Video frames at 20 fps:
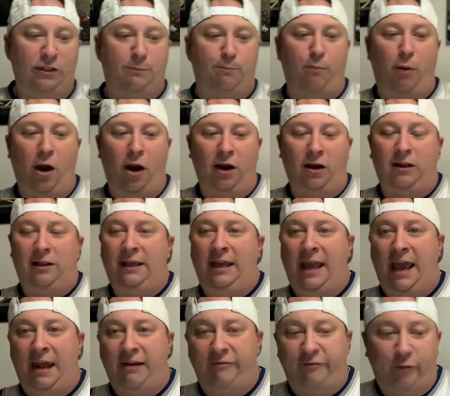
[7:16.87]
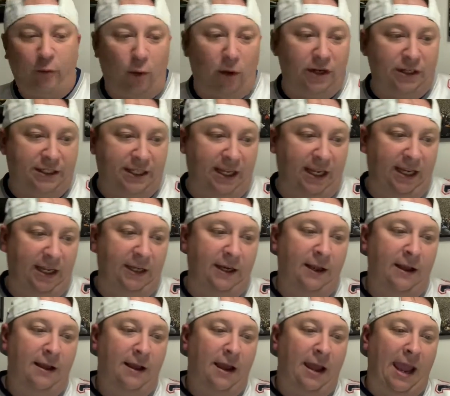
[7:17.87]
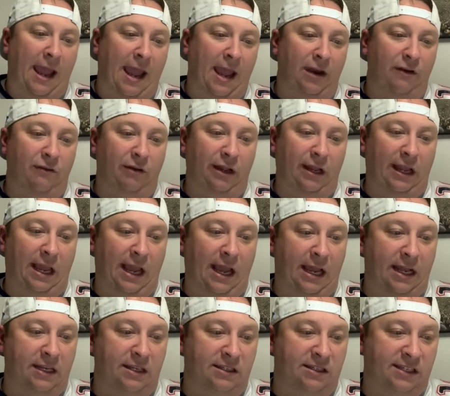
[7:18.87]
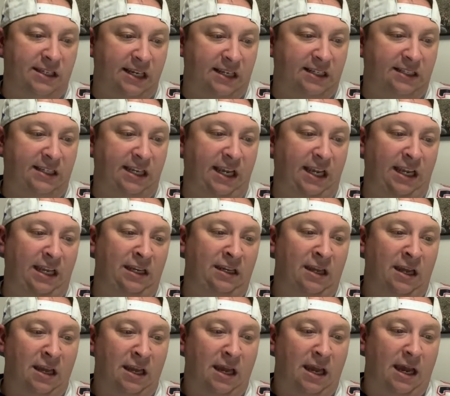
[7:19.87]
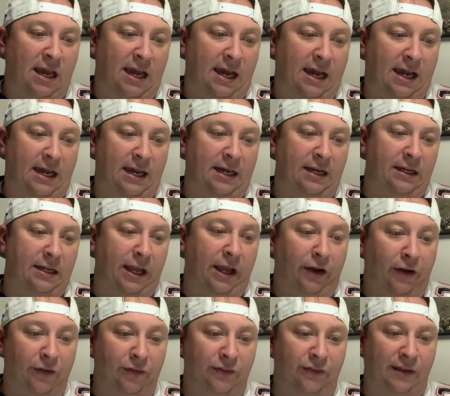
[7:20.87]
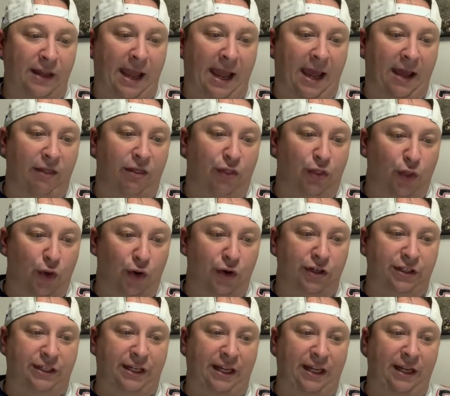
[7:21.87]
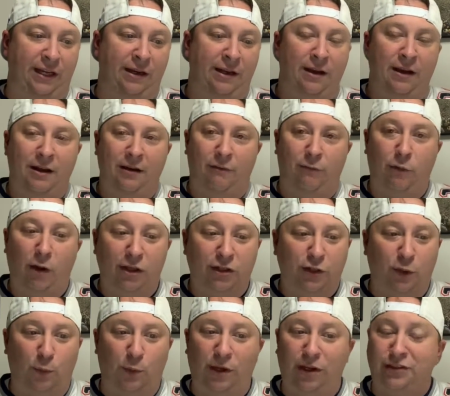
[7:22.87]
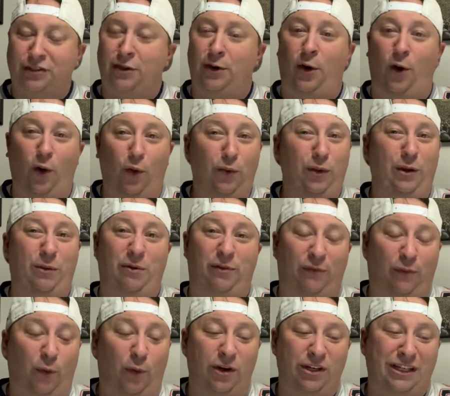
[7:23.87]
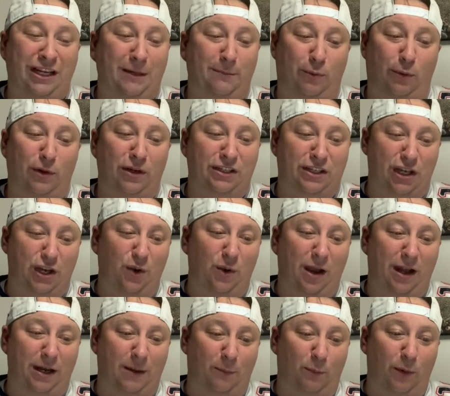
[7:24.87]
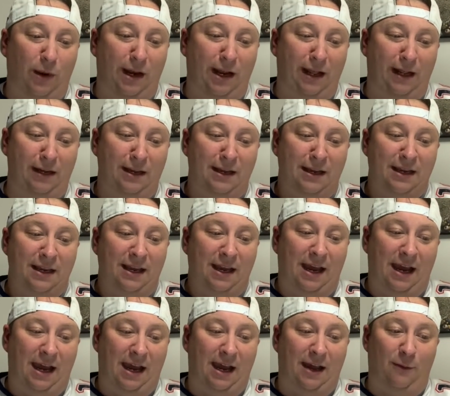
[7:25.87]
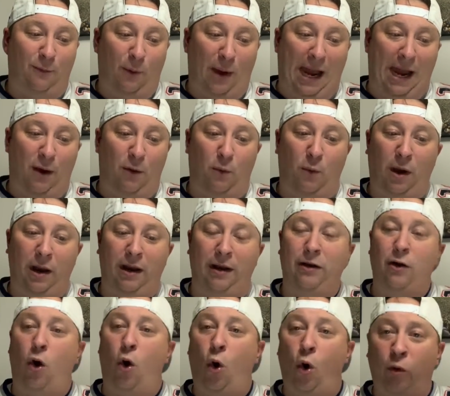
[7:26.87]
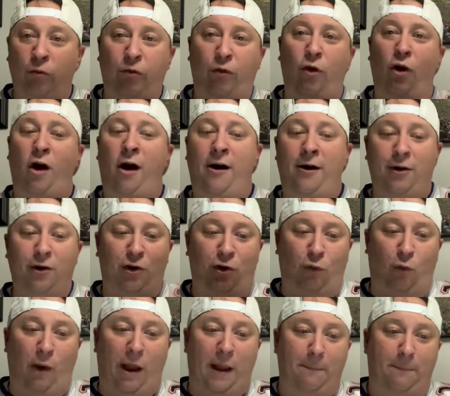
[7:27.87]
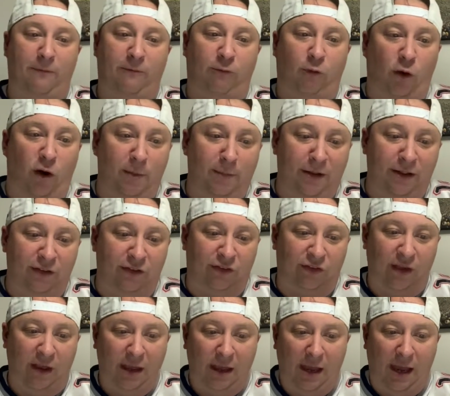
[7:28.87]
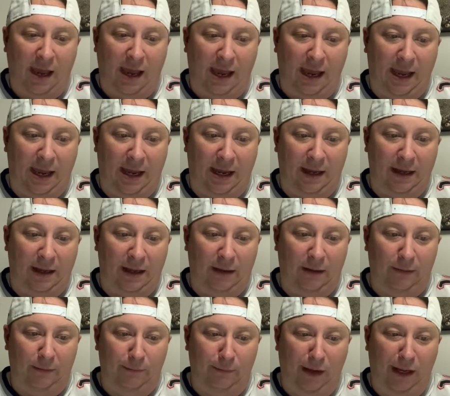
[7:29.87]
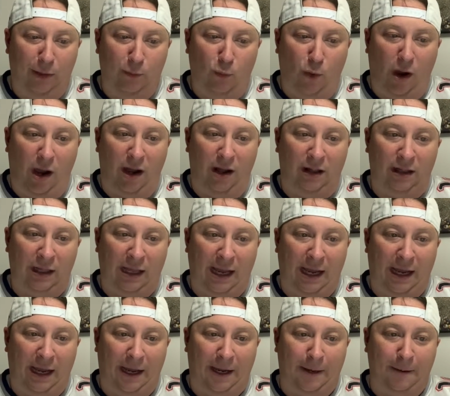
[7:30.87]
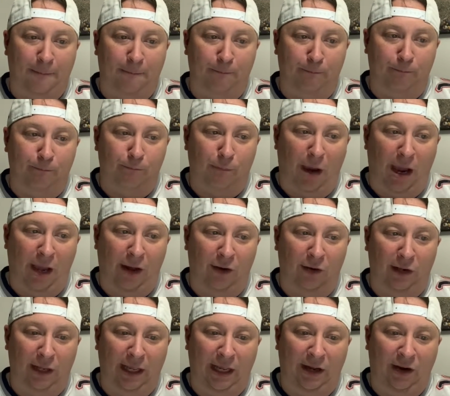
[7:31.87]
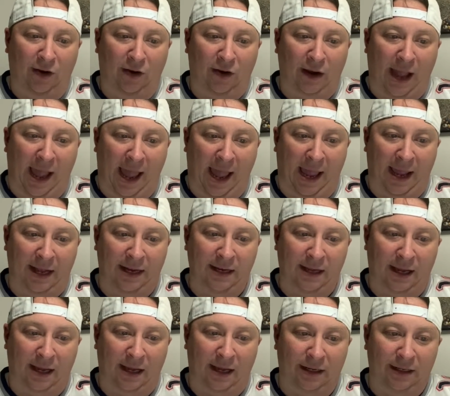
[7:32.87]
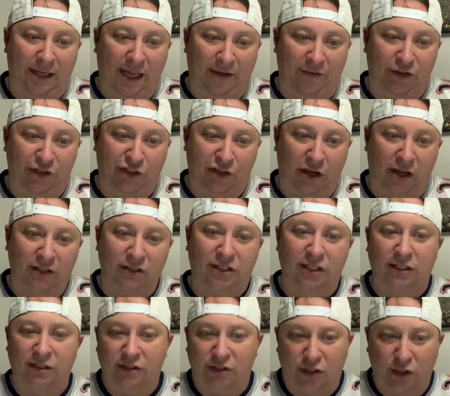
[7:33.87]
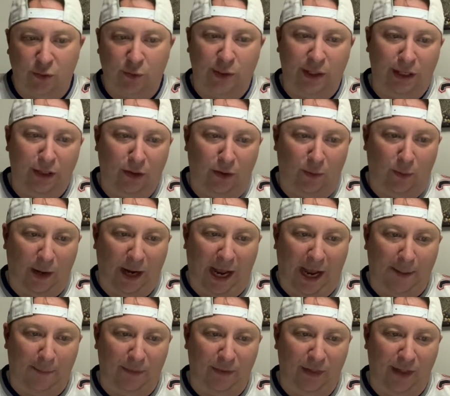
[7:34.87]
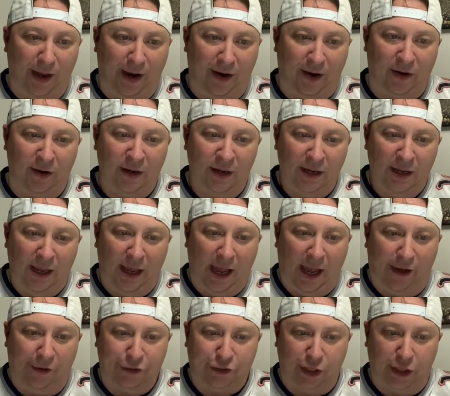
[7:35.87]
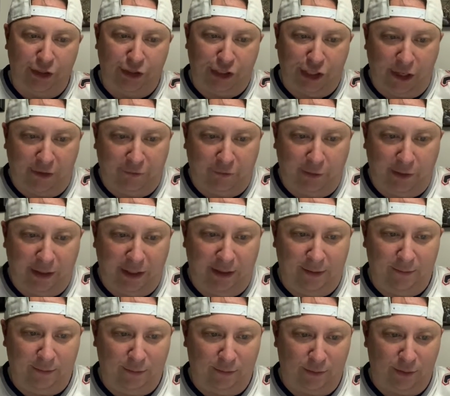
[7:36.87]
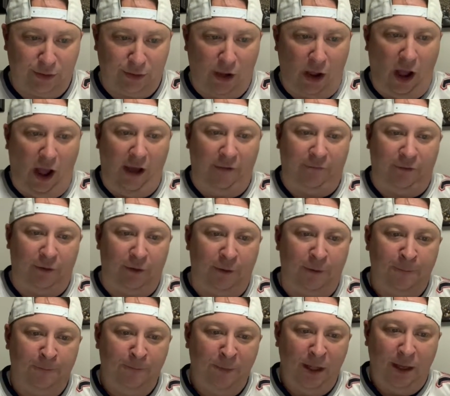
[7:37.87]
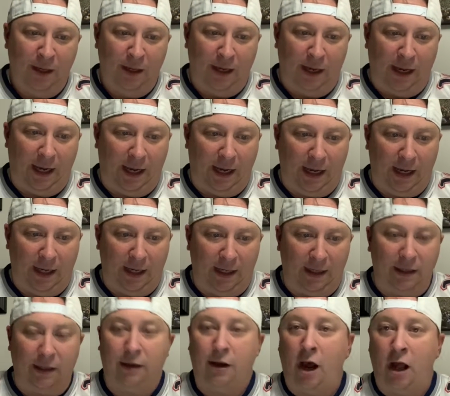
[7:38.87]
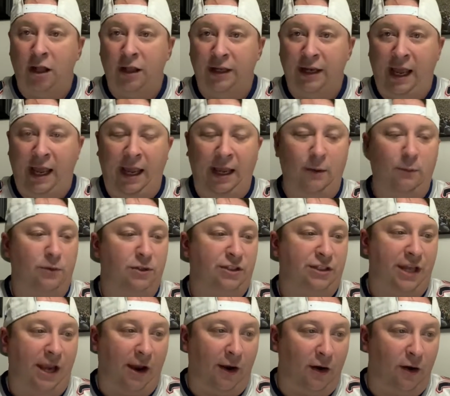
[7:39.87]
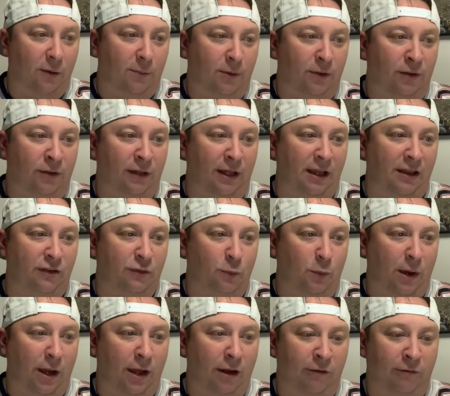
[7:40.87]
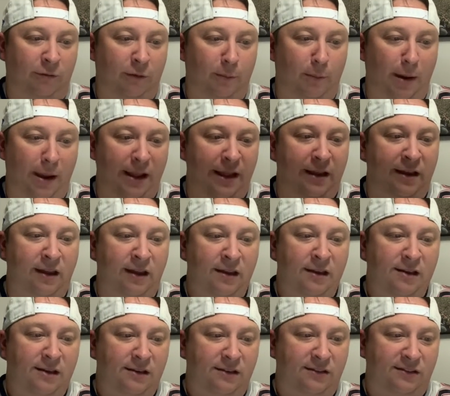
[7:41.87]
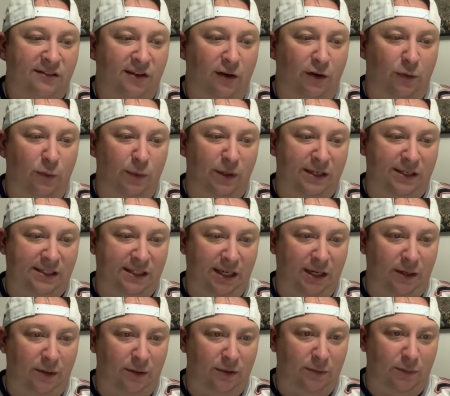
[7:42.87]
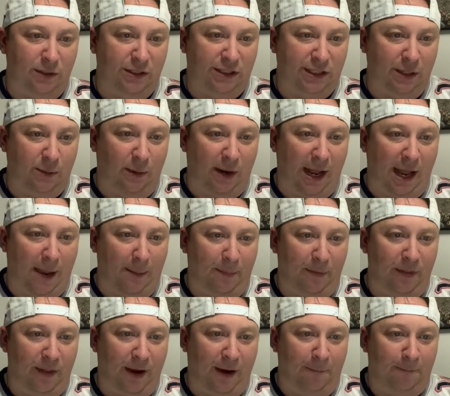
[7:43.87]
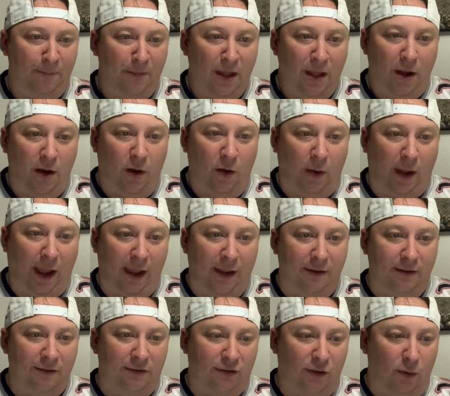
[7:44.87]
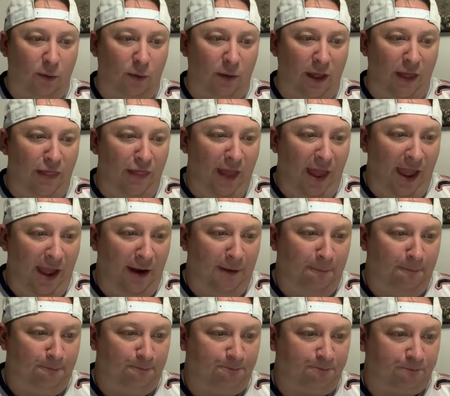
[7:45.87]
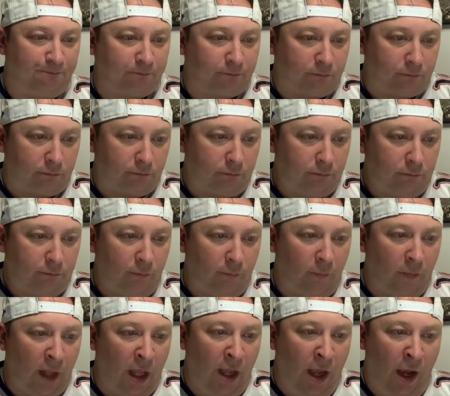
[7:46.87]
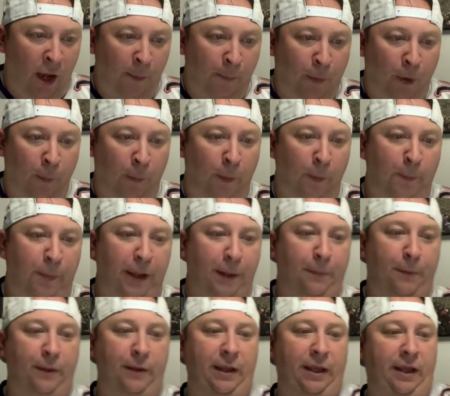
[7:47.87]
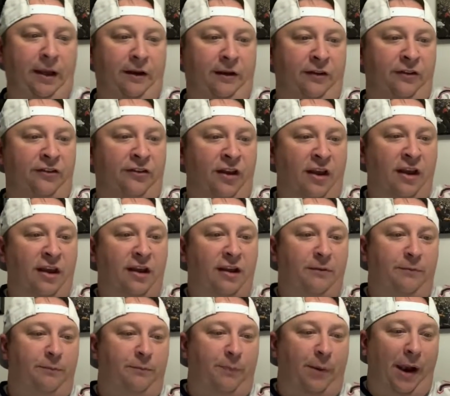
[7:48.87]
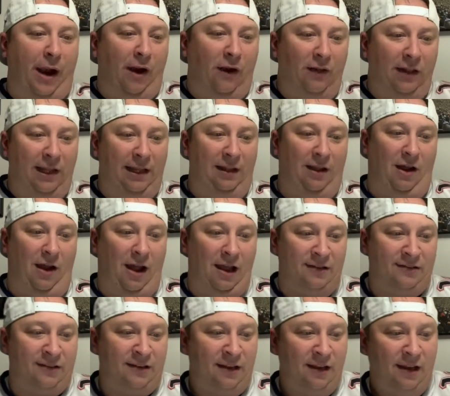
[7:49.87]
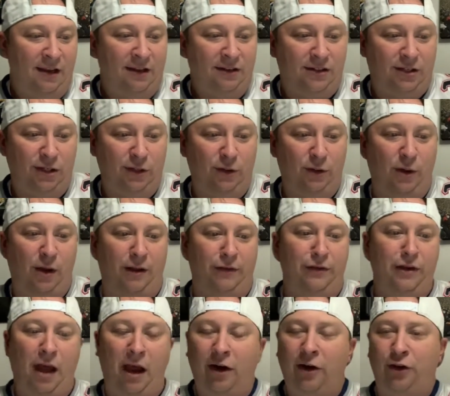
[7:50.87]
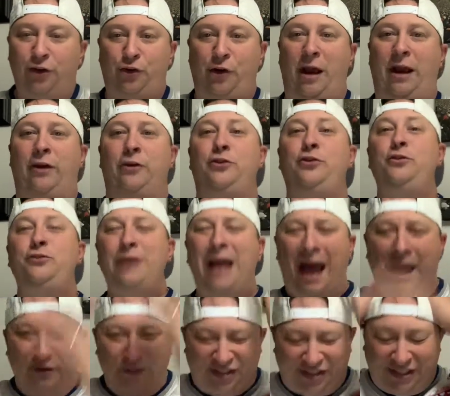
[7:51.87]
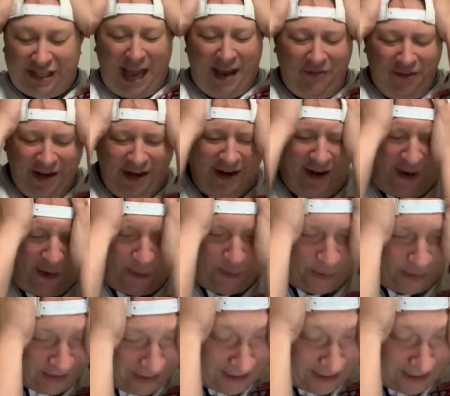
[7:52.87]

Barkley had 14. Henry had 16. Hilton had 13. Russell Wilson only with 14 points, and you end up winning. Wow, what an overall great performance. Meanwhile, minor leaguer had David Johnson, so we know what happened there. Alshon Jeffrey was awful. Galladay was terrible as well for Mike. So we see what happened there. Okay, so and then Purple People Eaters barely lost to Knuckle Draggers, who's now 7-0.